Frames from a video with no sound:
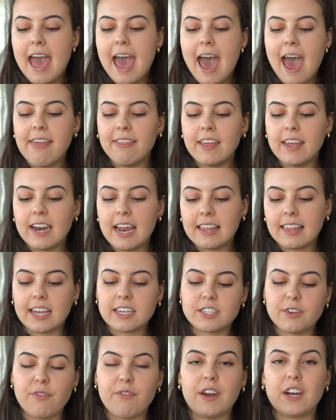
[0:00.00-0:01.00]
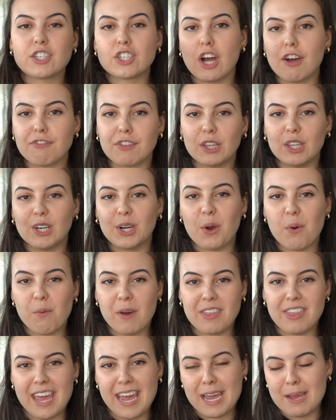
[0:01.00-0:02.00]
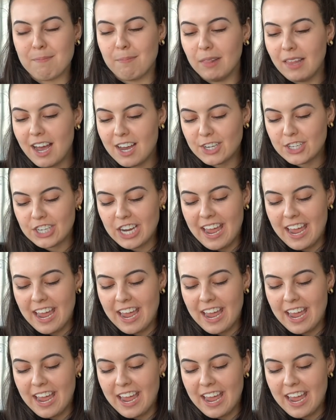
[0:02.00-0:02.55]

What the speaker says: And then I like to finish off the look with a blush,